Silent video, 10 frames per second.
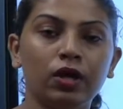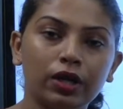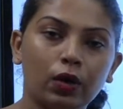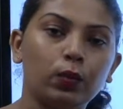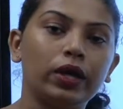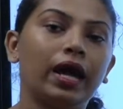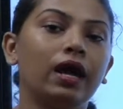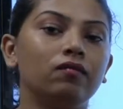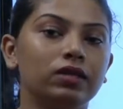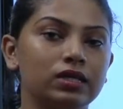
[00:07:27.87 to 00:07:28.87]
now we
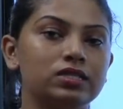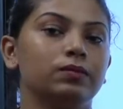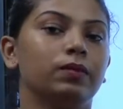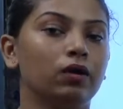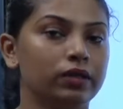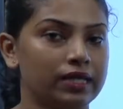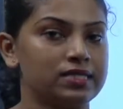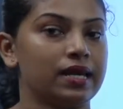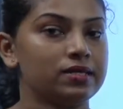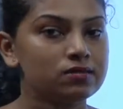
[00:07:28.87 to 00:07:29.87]
have learned about that
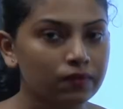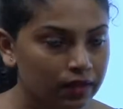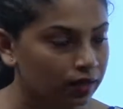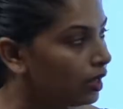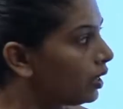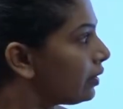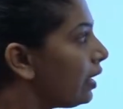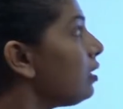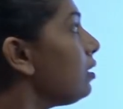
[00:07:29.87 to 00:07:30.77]
as well. Then